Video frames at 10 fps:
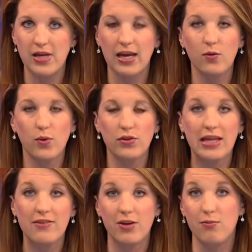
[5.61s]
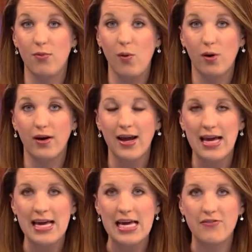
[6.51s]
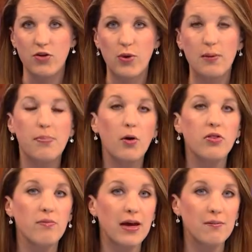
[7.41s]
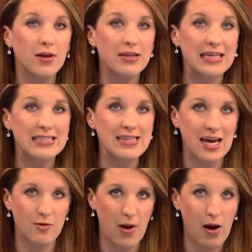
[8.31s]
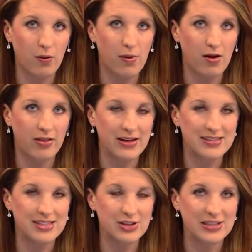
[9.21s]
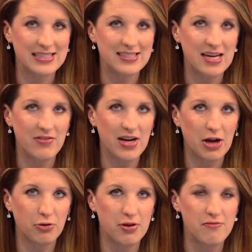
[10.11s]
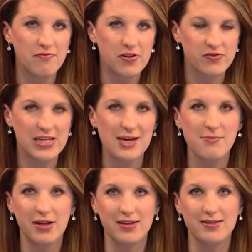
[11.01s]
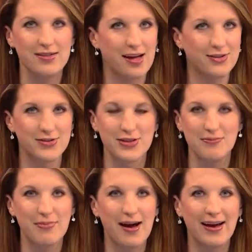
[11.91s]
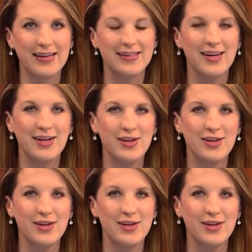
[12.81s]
and worth even more. If you win both the Mega Millions and Powerball, that's nearly $750 million combined.